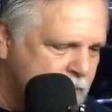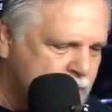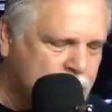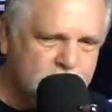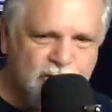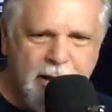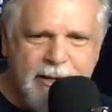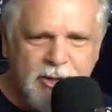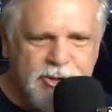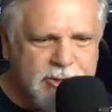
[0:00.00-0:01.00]
some
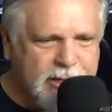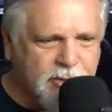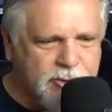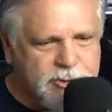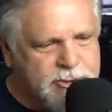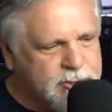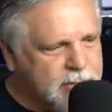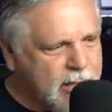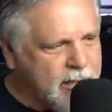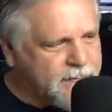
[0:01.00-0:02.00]
channel stickers
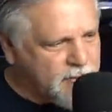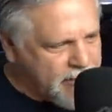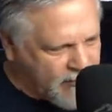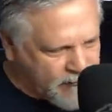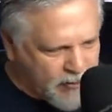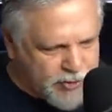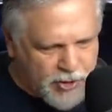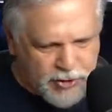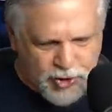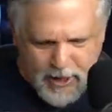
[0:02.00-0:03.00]
for being first
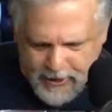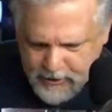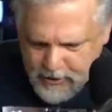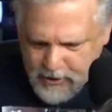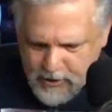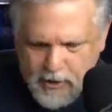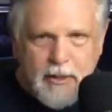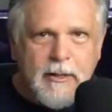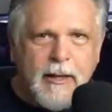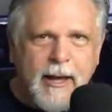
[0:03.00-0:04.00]
on the chat,
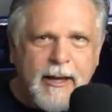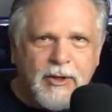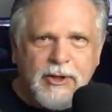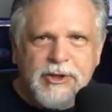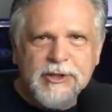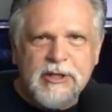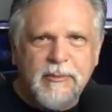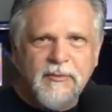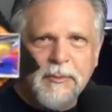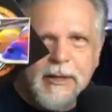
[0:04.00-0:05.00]
and you can see some
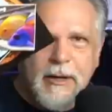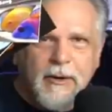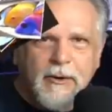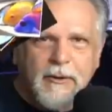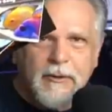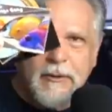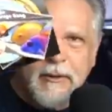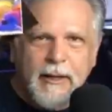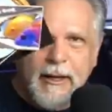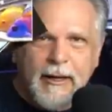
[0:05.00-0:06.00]
of them here.
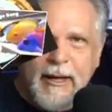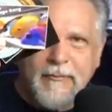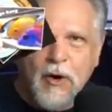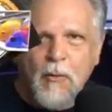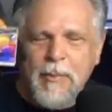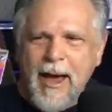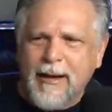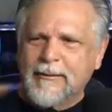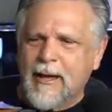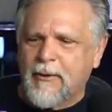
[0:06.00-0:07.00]
And I have a whole pack
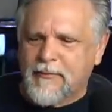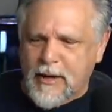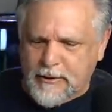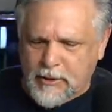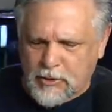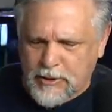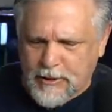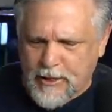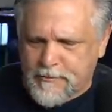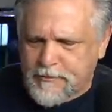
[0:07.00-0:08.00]
now. I've got including
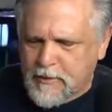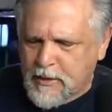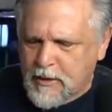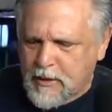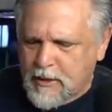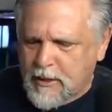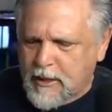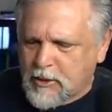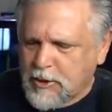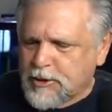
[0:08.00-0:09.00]
the
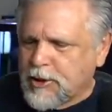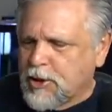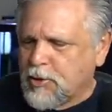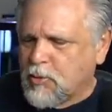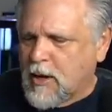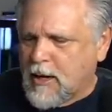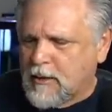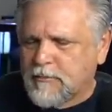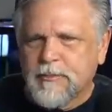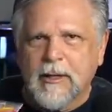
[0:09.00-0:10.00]
new
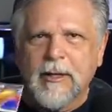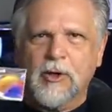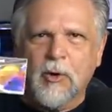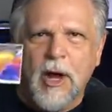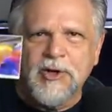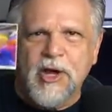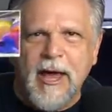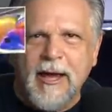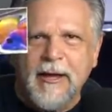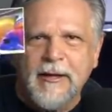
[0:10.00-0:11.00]
the little Garage
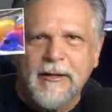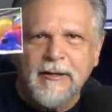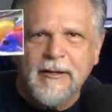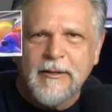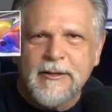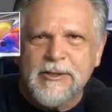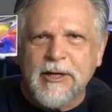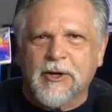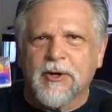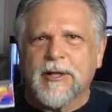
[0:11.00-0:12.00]
Gang
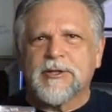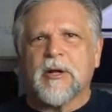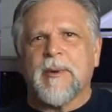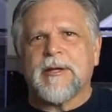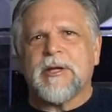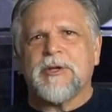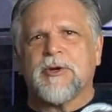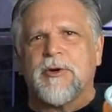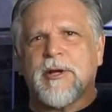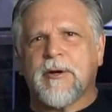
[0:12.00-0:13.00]
sticker that's on my
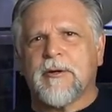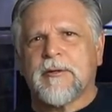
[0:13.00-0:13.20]
T-shirt here.